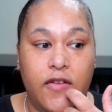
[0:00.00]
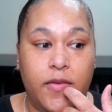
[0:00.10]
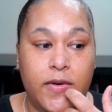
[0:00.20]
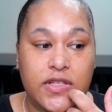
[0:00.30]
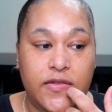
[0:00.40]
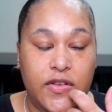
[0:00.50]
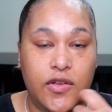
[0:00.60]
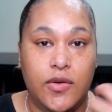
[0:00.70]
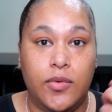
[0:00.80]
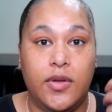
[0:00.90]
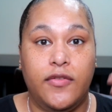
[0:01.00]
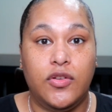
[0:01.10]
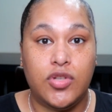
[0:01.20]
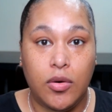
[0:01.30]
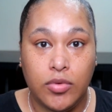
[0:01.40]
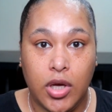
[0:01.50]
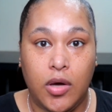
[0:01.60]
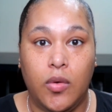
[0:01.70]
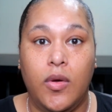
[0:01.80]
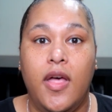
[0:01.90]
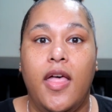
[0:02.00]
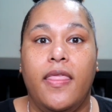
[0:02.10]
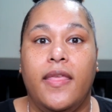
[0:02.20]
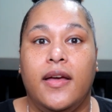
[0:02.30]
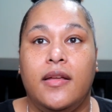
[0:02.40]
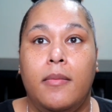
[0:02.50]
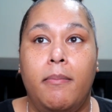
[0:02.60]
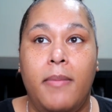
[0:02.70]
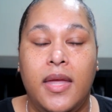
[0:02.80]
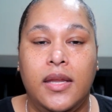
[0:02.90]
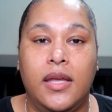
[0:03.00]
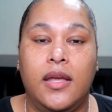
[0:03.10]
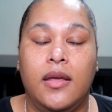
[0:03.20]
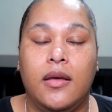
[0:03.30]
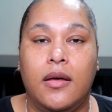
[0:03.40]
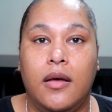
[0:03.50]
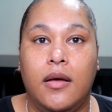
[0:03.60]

for most of you, if you don't know, that many